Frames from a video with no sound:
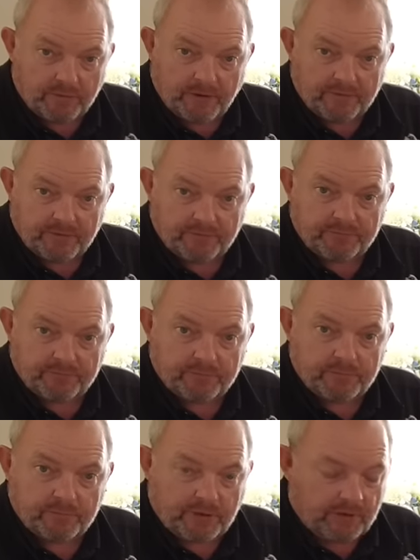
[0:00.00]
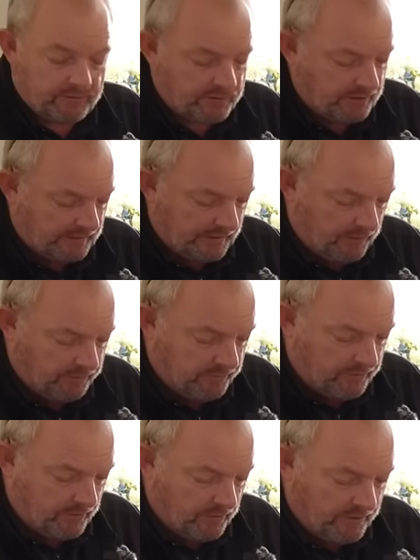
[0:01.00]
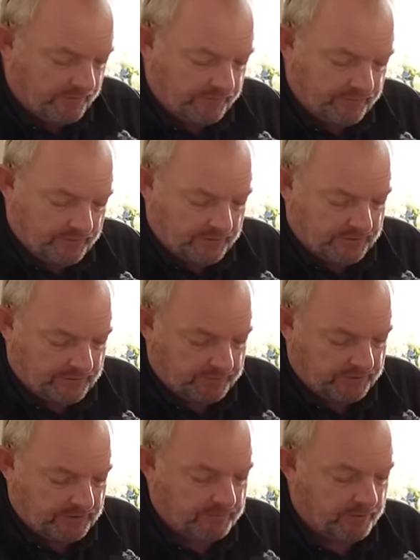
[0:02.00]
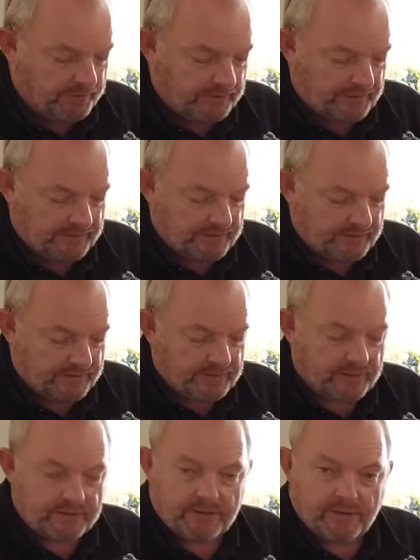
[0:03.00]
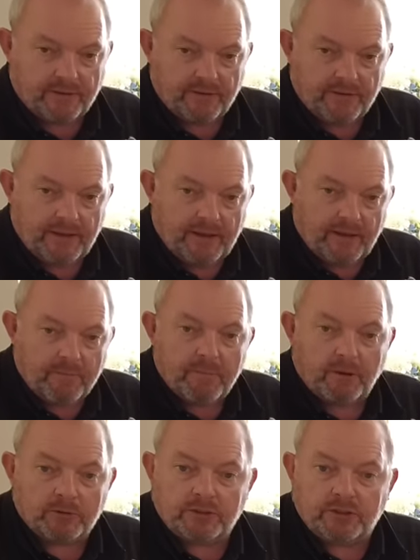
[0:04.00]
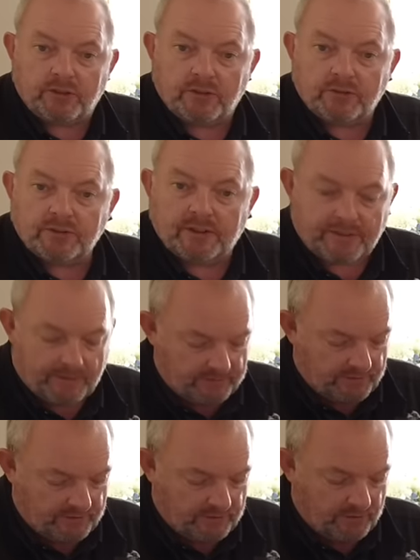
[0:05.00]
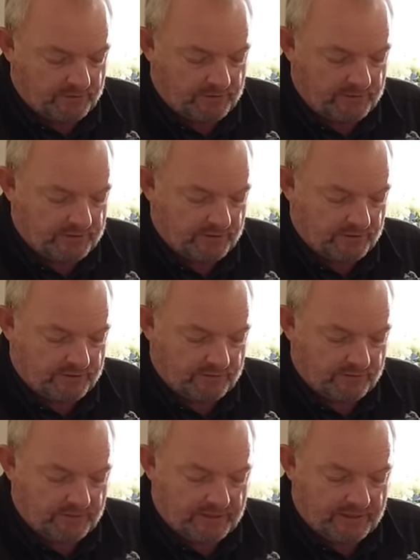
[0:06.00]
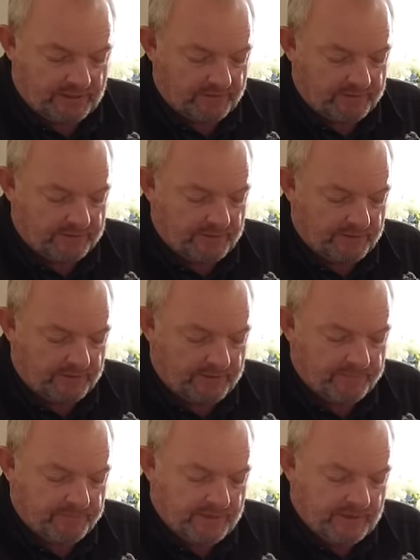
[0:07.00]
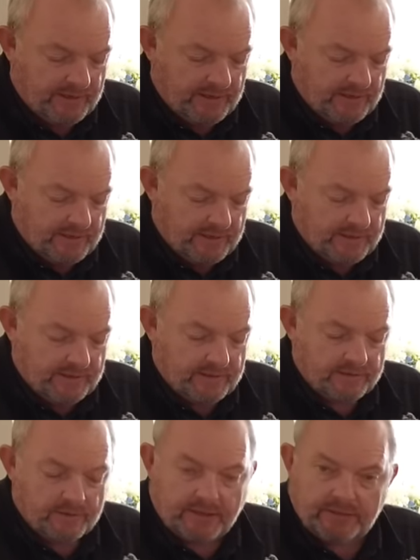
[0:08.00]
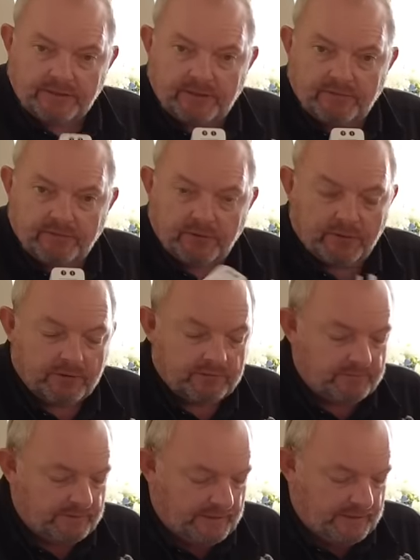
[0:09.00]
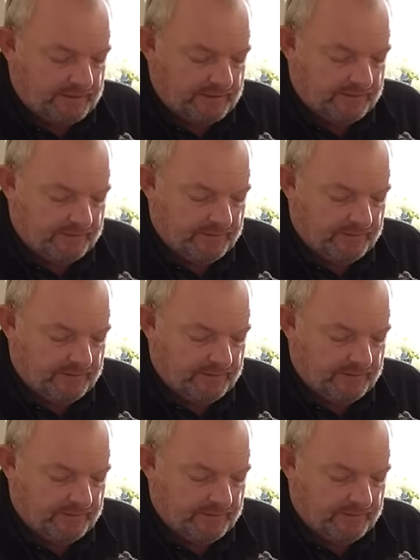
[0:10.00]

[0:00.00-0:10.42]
I might have to go and seek the help of my wife for this, but she pointed out that it's actually a, a multi-use adapter, so it's just really cleverly done. Uh, so actually for uh,